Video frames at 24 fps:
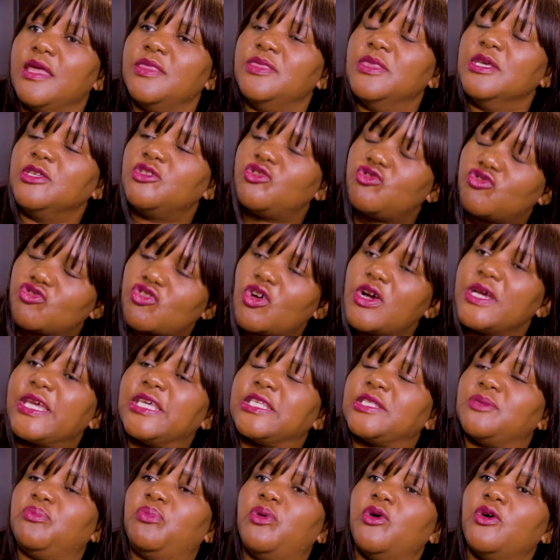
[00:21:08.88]
The
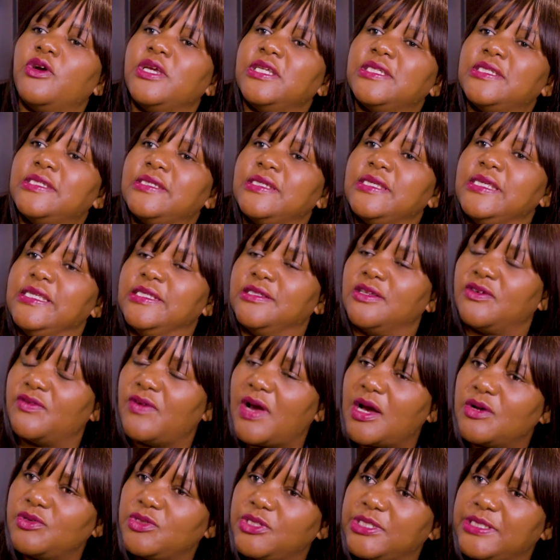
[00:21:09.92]
strongest point is
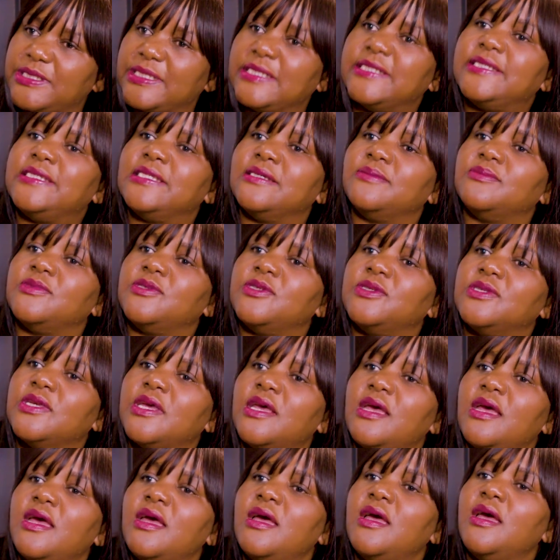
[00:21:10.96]
around systems.
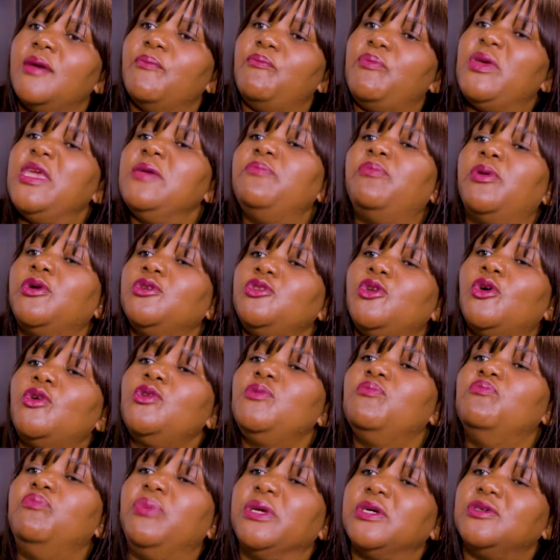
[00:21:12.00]
People
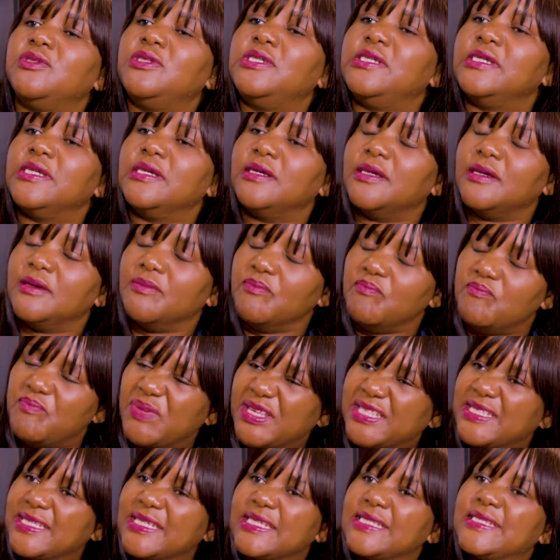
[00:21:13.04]
don't build
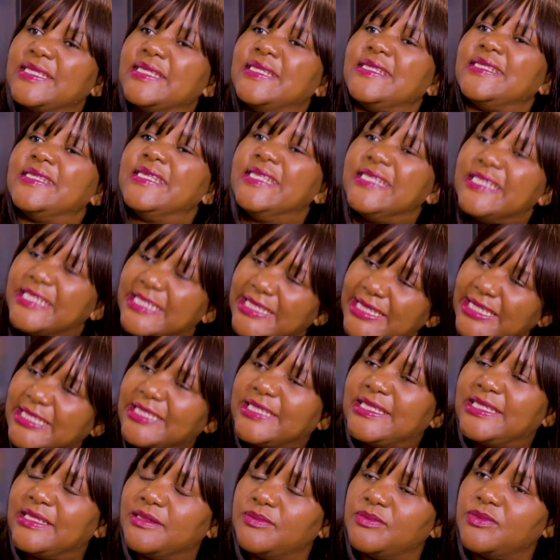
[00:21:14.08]
businesses.
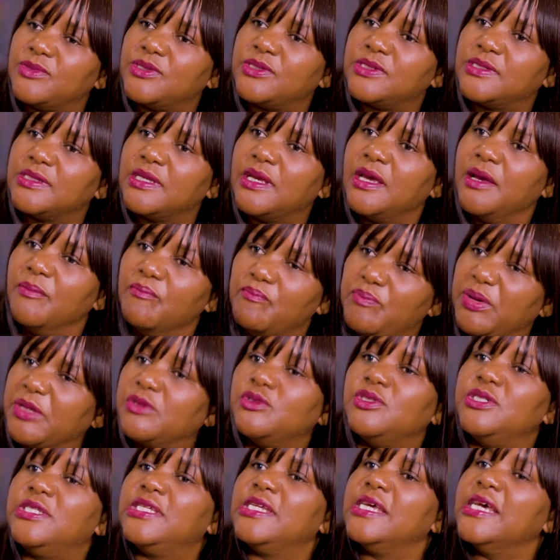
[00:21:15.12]
Systems
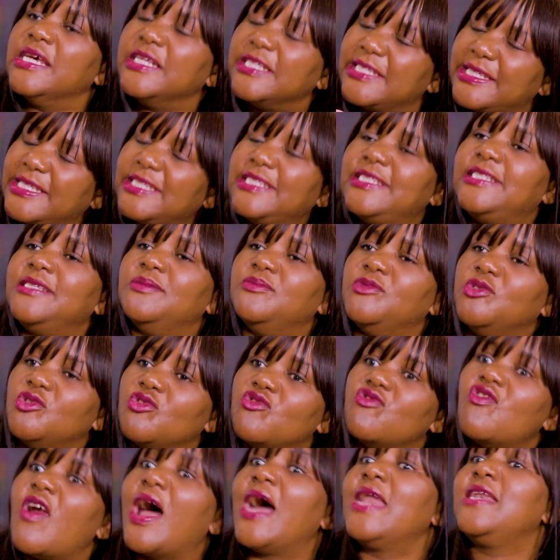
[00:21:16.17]
build. Systems
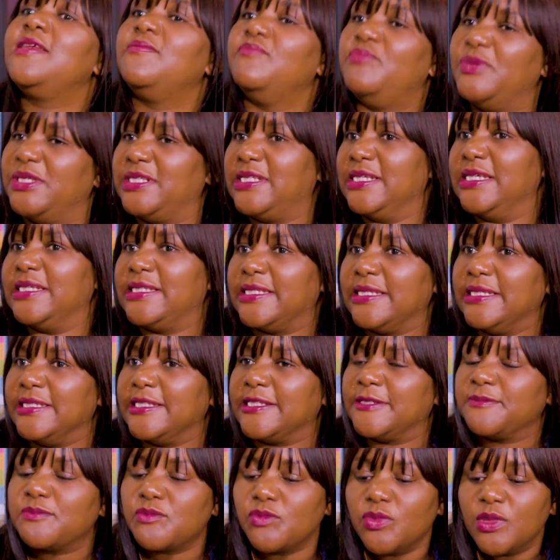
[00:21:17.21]
run businesses.